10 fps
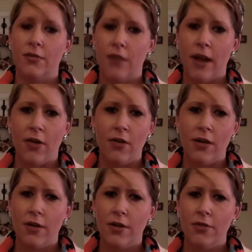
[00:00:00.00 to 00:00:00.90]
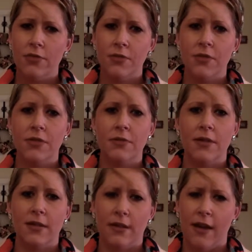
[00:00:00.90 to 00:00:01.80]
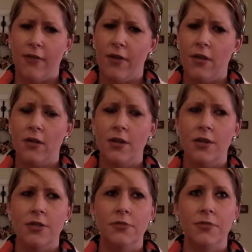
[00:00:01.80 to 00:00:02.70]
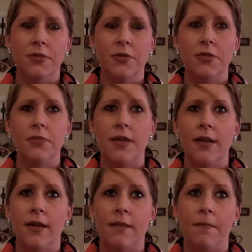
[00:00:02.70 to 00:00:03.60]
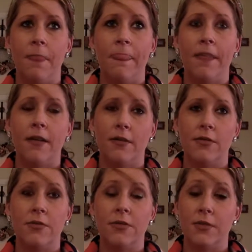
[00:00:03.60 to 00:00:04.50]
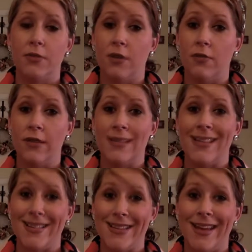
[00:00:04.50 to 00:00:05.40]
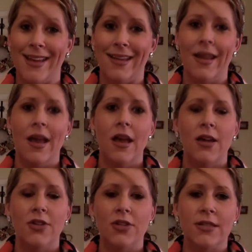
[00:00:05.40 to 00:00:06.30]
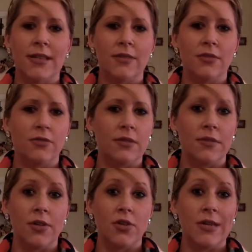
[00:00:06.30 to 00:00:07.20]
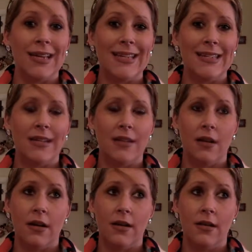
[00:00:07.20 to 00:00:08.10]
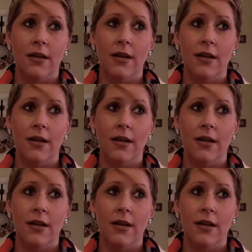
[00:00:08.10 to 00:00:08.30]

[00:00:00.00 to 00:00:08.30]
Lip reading: how long are you supposed to be? Like, how far along are you supposed to be? And I was supposed to be 12 weeks that day. And she said it was only measuring 8 to 9.